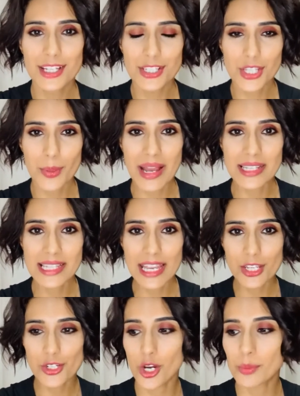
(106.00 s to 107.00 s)
So our
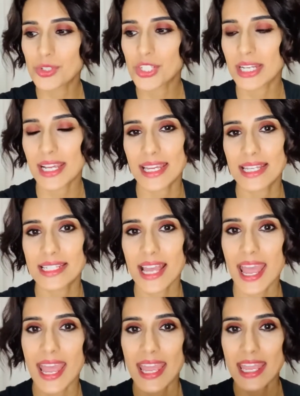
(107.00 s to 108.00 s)
second option is
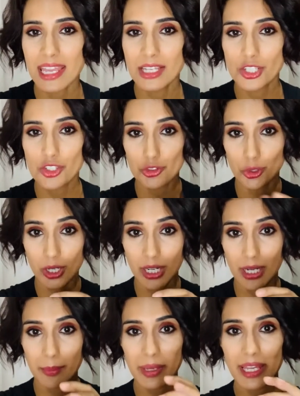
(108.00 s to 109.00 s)
a straw
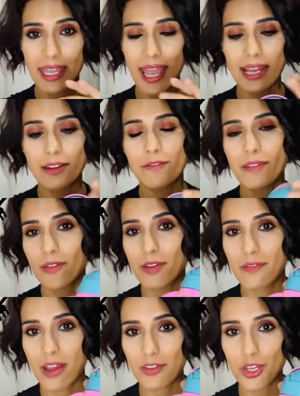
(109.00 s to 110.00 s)
cup. Again,
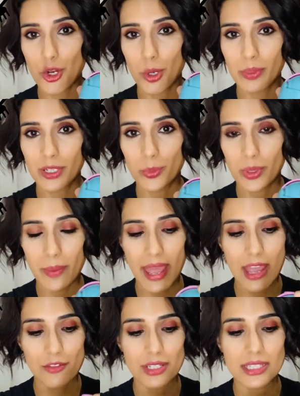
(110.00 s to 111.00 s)
very, very common with
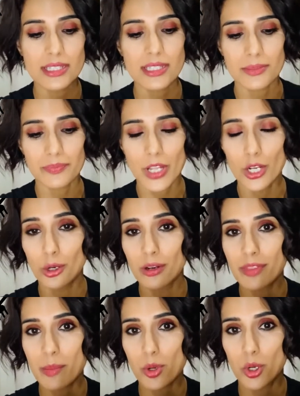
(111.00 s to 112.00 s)
parents. A lot
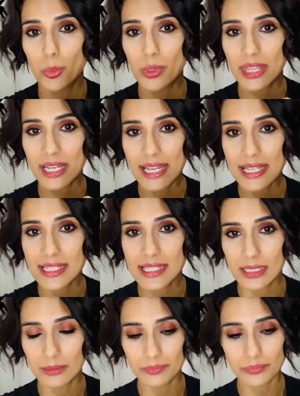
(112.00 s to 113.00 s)
of them come with
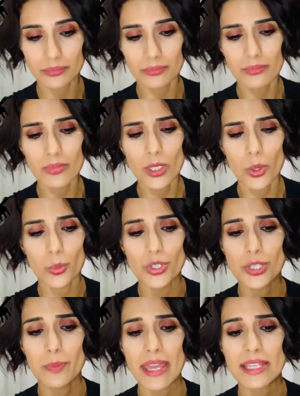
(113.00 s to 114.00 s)
lids,
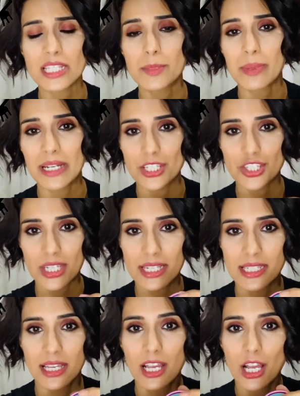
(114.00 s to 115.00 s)
which makes
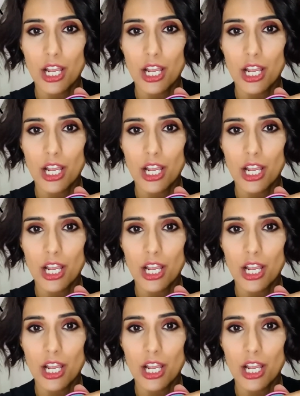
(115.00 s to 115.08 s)
spillages